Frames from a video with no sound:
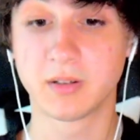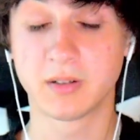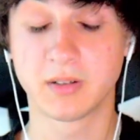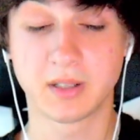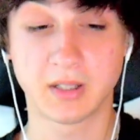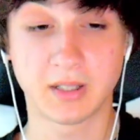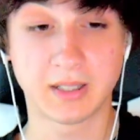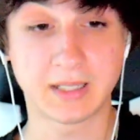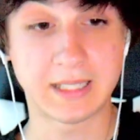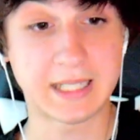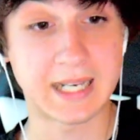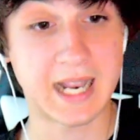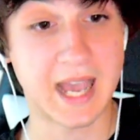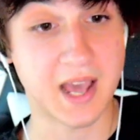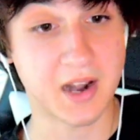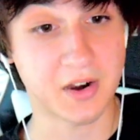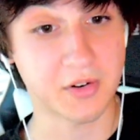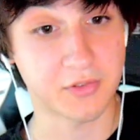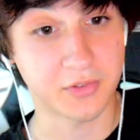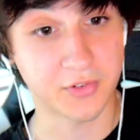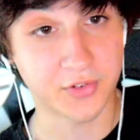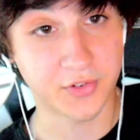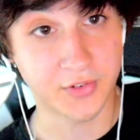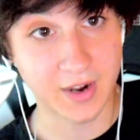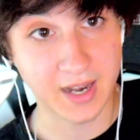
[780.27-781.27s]
not a
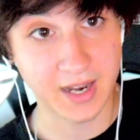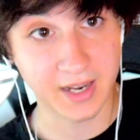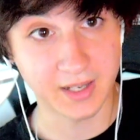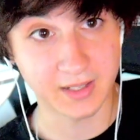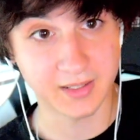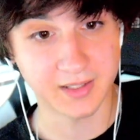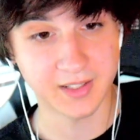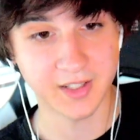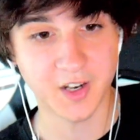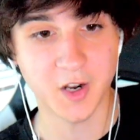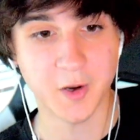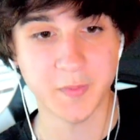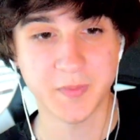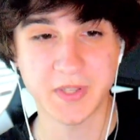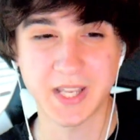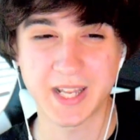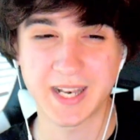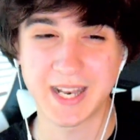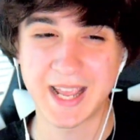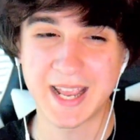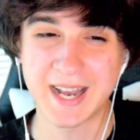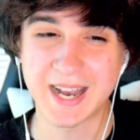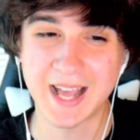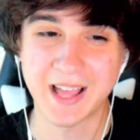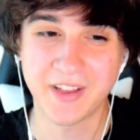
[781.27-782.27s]
friend. You know what I'm saying?
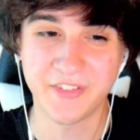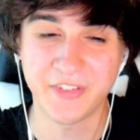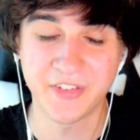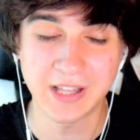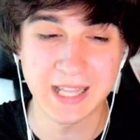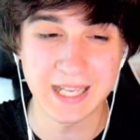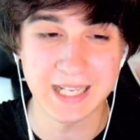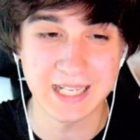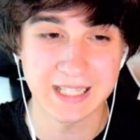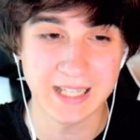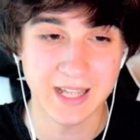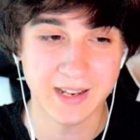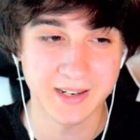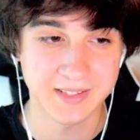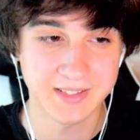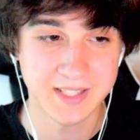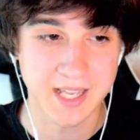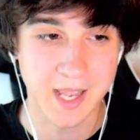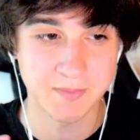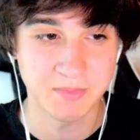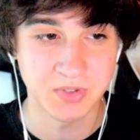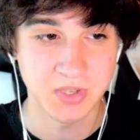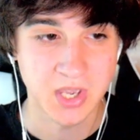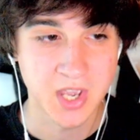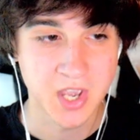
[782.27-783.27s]
And I feel like a lot of the
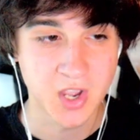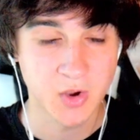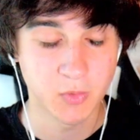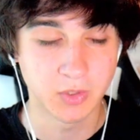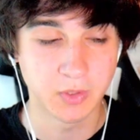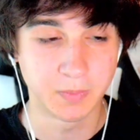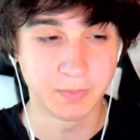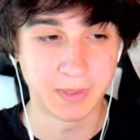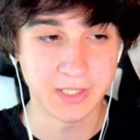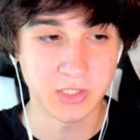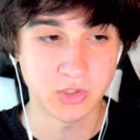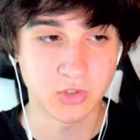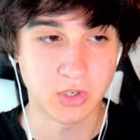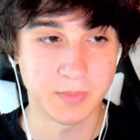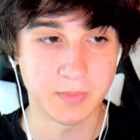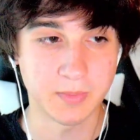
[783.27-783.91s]
times with big streamers,